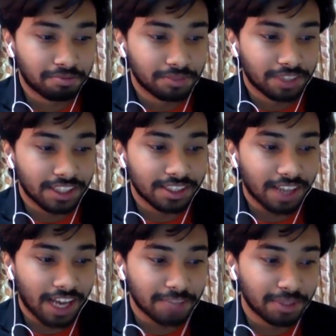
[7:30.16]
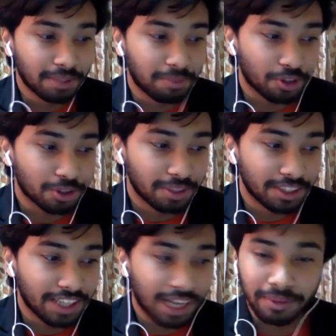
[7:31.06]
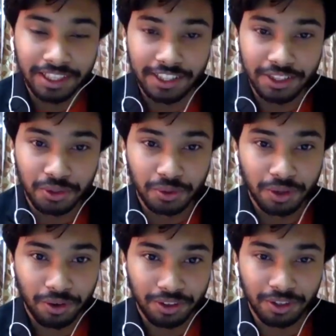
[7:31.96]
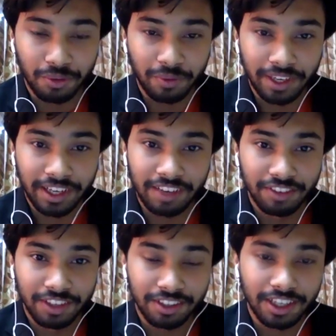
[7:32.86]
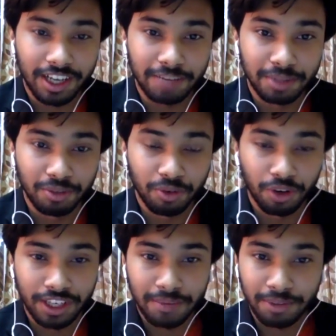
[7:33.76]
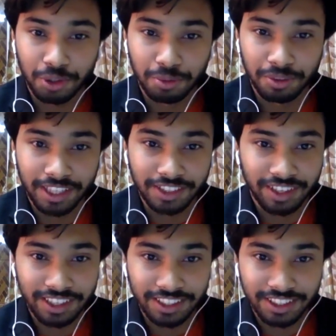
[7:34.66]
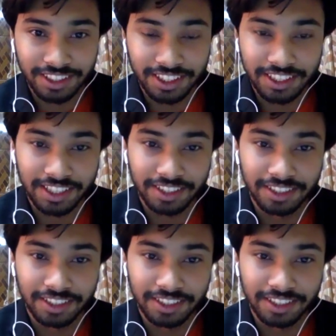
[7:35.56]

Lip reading: there has been a plausible deniability throughout the way even there have been war crime and human rights violation, and yet